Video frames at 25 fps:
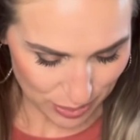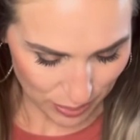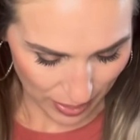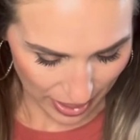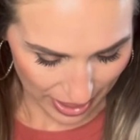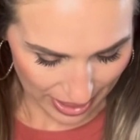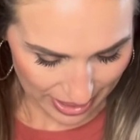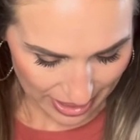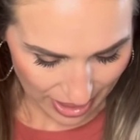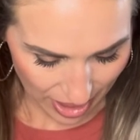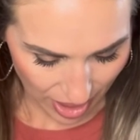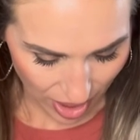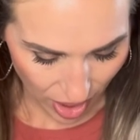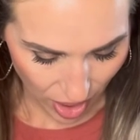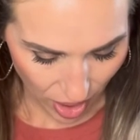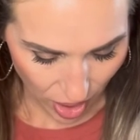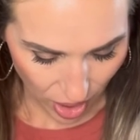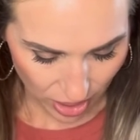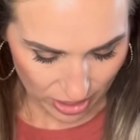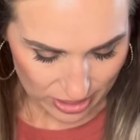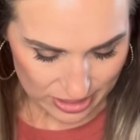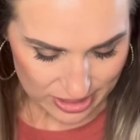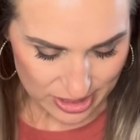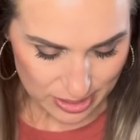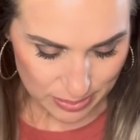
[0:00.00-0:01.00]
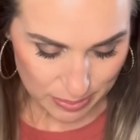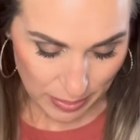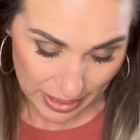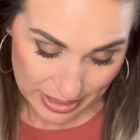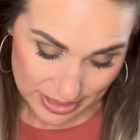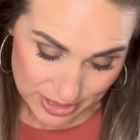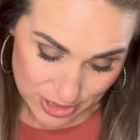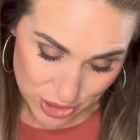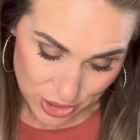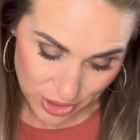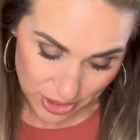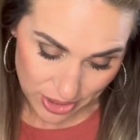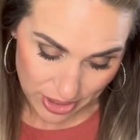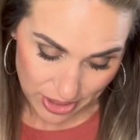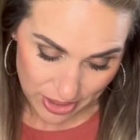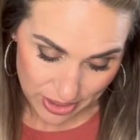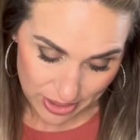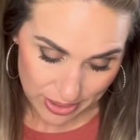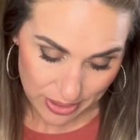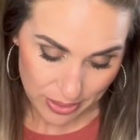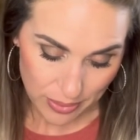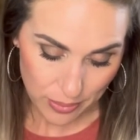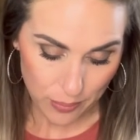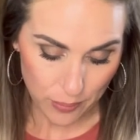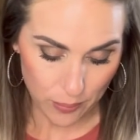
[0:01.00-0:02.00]
one are spun
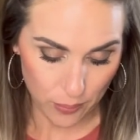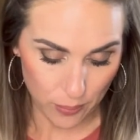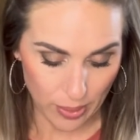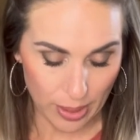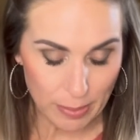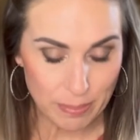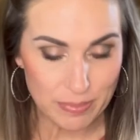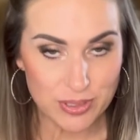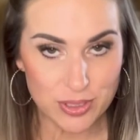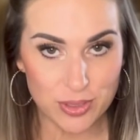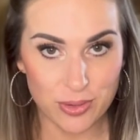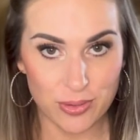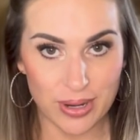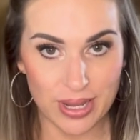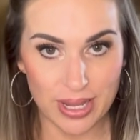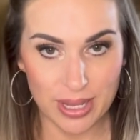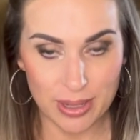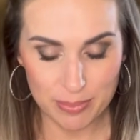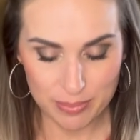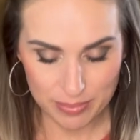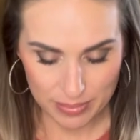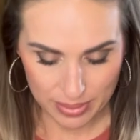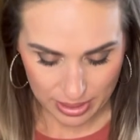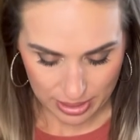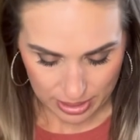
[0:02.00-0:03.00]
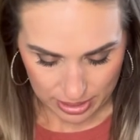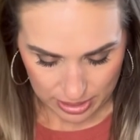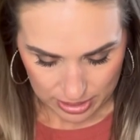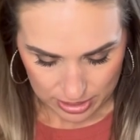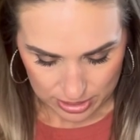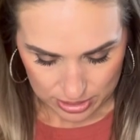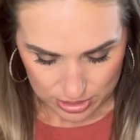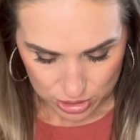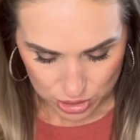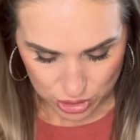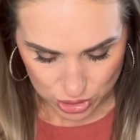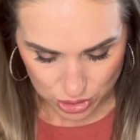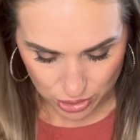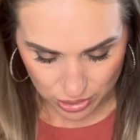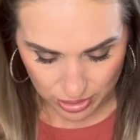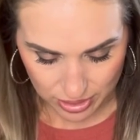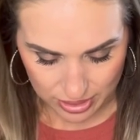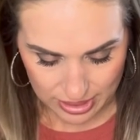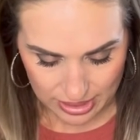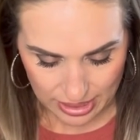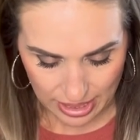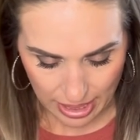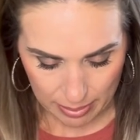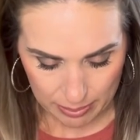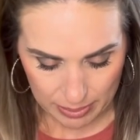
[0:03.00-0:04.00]
sugar, whipped cream,
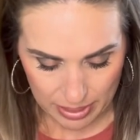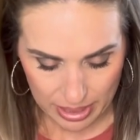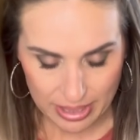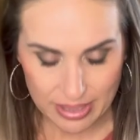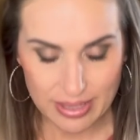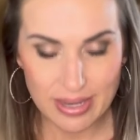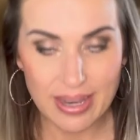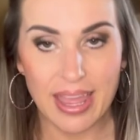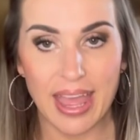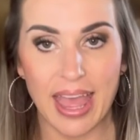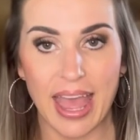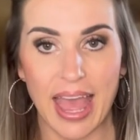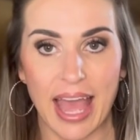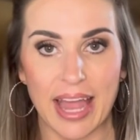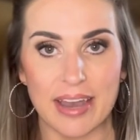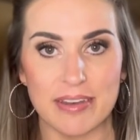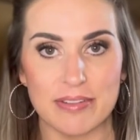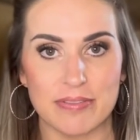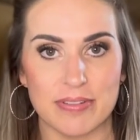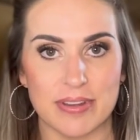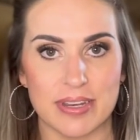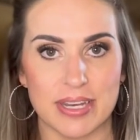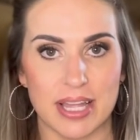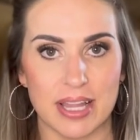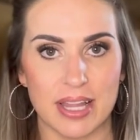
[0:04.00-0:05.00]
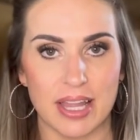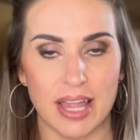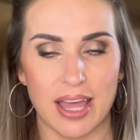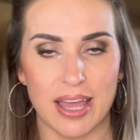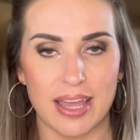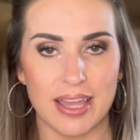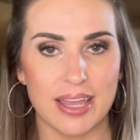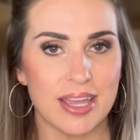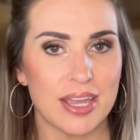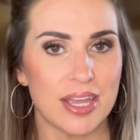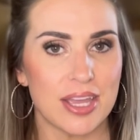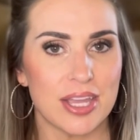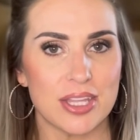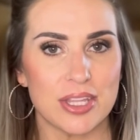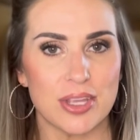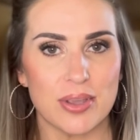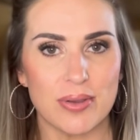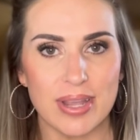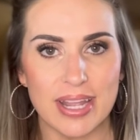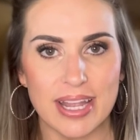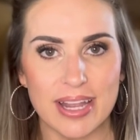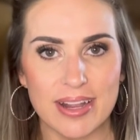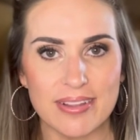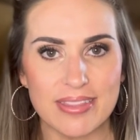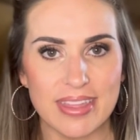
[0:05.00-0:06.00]
sugared lemon, and vanilla. You
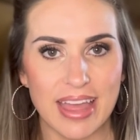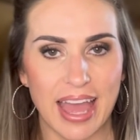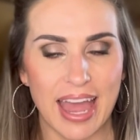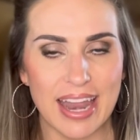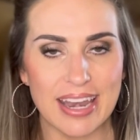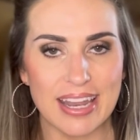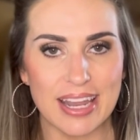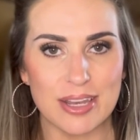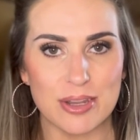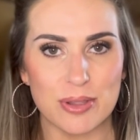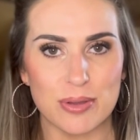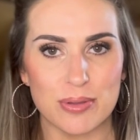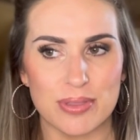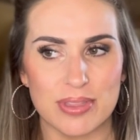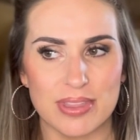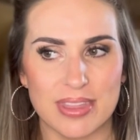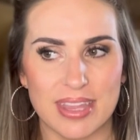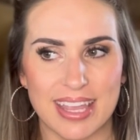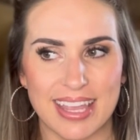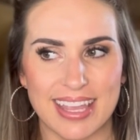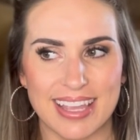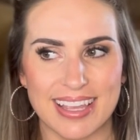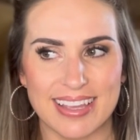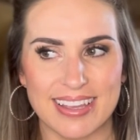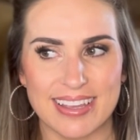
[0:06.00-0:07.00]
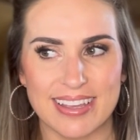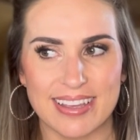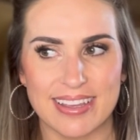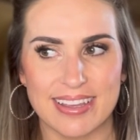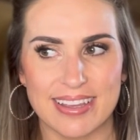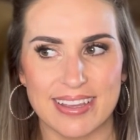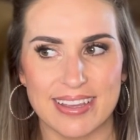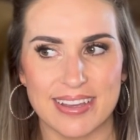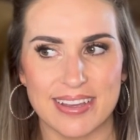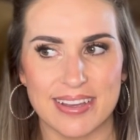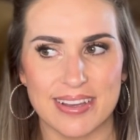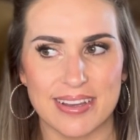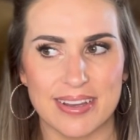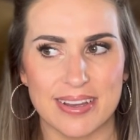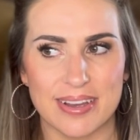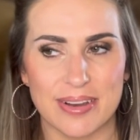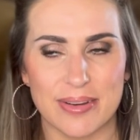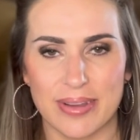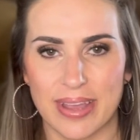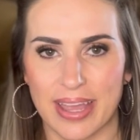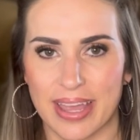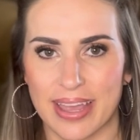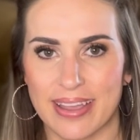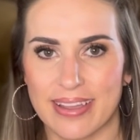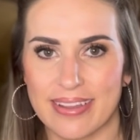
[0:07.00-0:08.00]
hear that and you think,
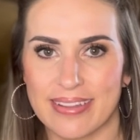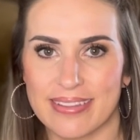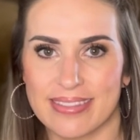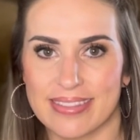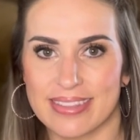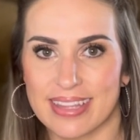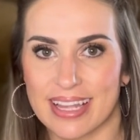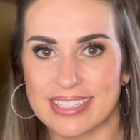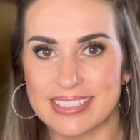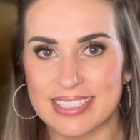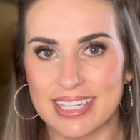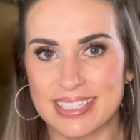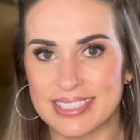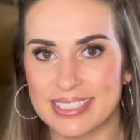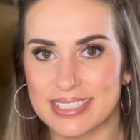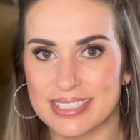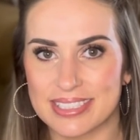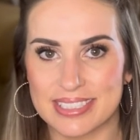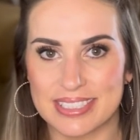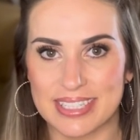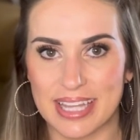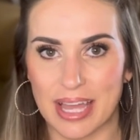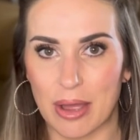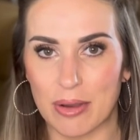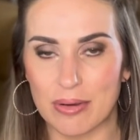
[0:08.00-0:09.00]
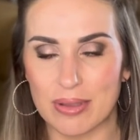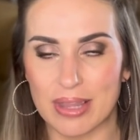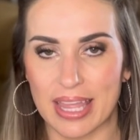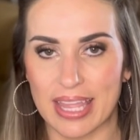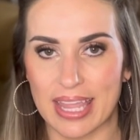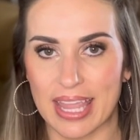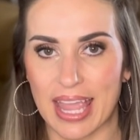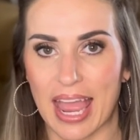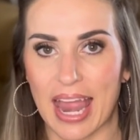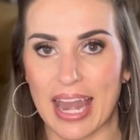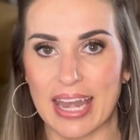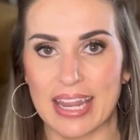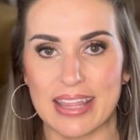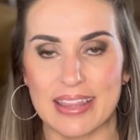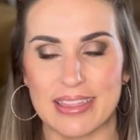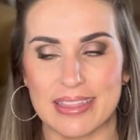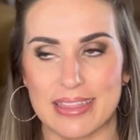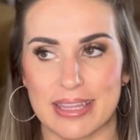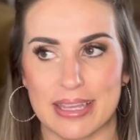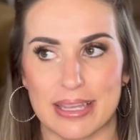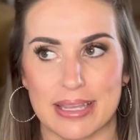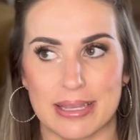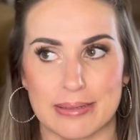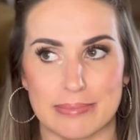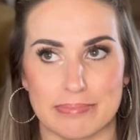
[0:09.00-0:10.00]
okay, that doesn't sound like
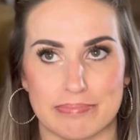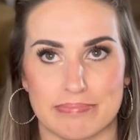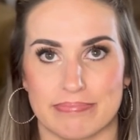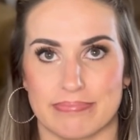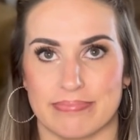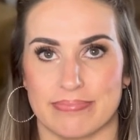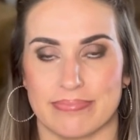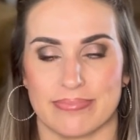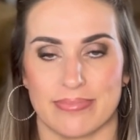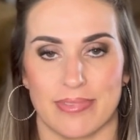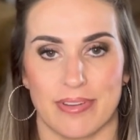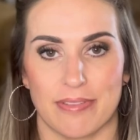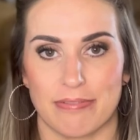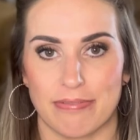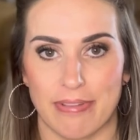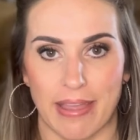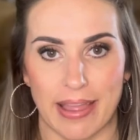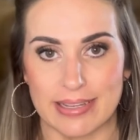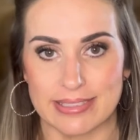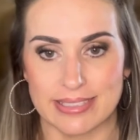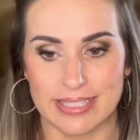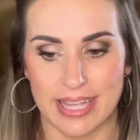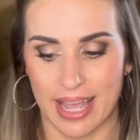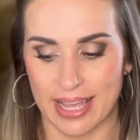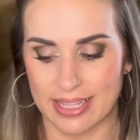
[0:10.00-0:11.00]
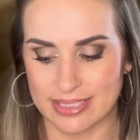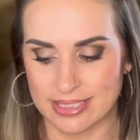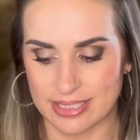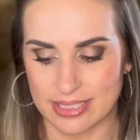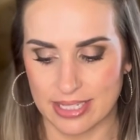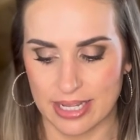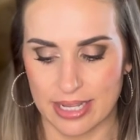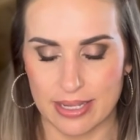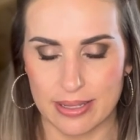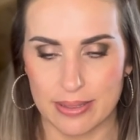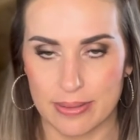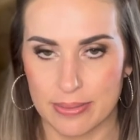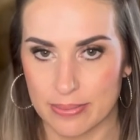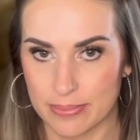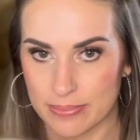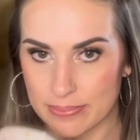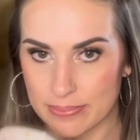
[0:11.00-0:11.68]
anything fantastic.